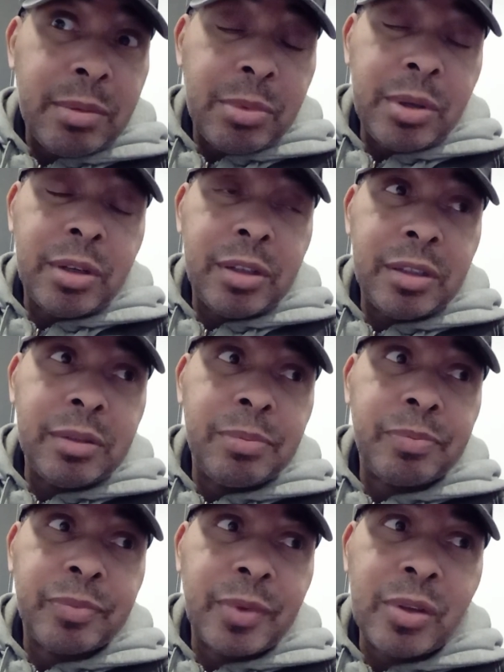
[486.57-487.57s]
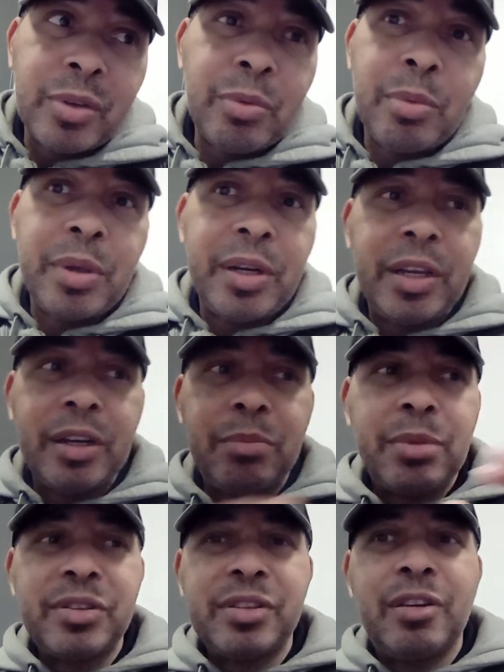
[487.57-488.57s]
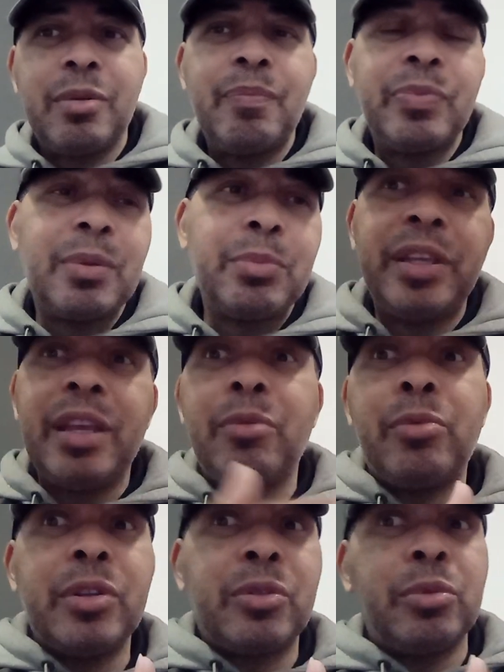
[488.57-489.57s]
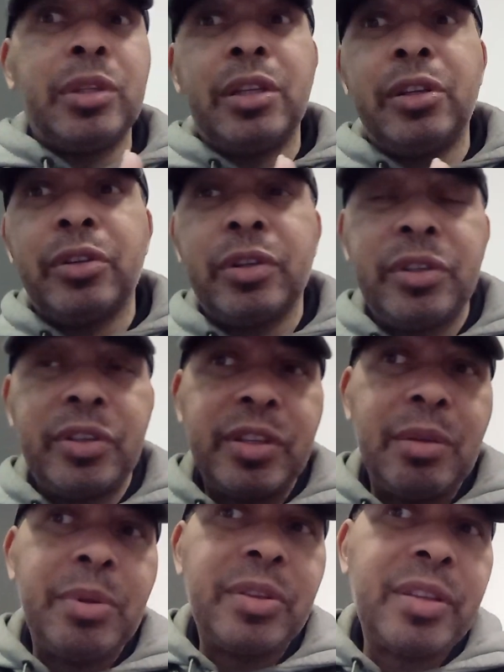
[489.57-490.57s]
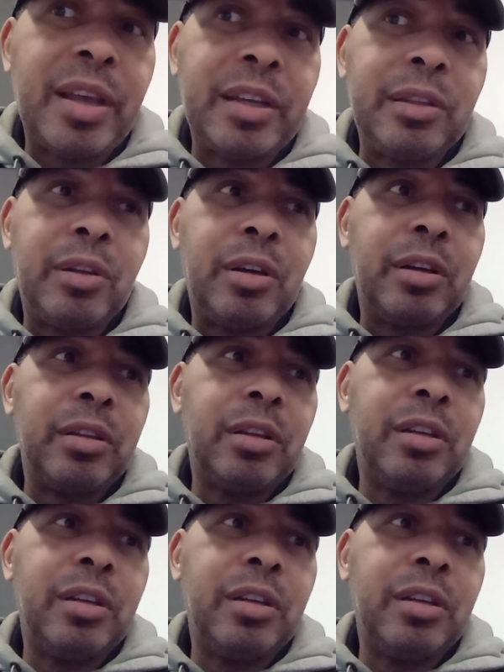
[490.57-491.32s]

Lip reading: So I'm getting ahead of myself. But the game runs really good on this MSI Claw.